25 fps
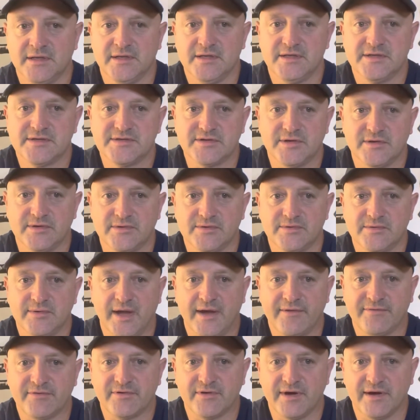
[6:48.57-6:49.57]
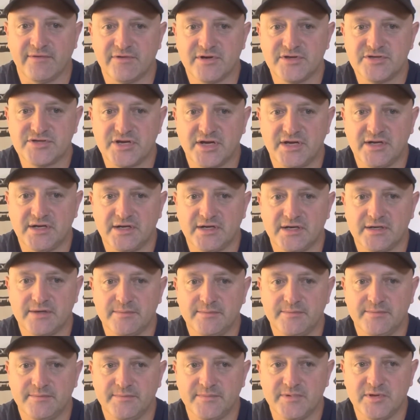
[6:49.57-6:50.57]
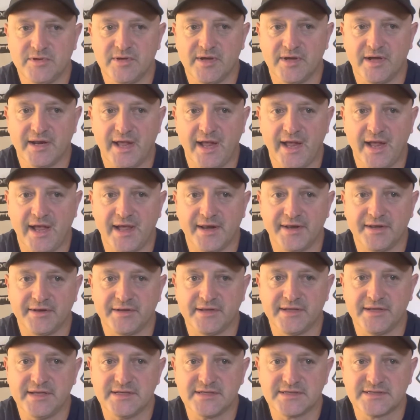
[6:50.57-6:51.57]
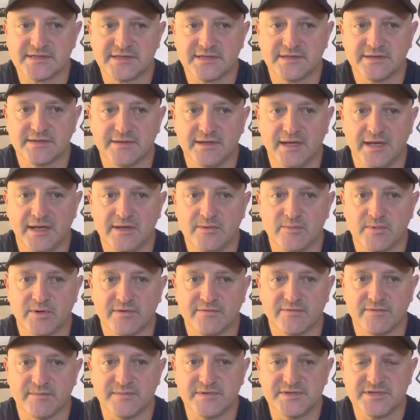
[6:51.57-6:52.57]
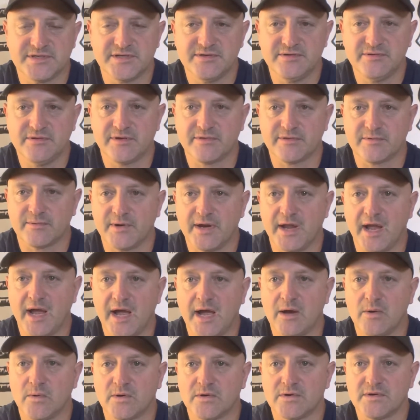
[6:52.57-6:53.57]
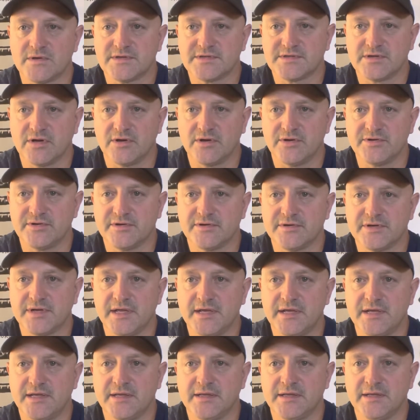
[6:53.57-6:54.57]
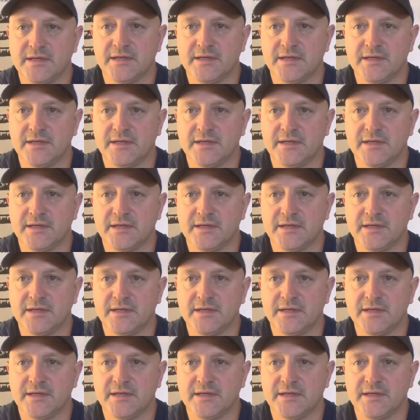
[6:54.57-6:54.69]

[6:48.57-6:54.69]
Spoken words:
So after every job, you got to add at least anywhere from 2 to 3 hours onto your day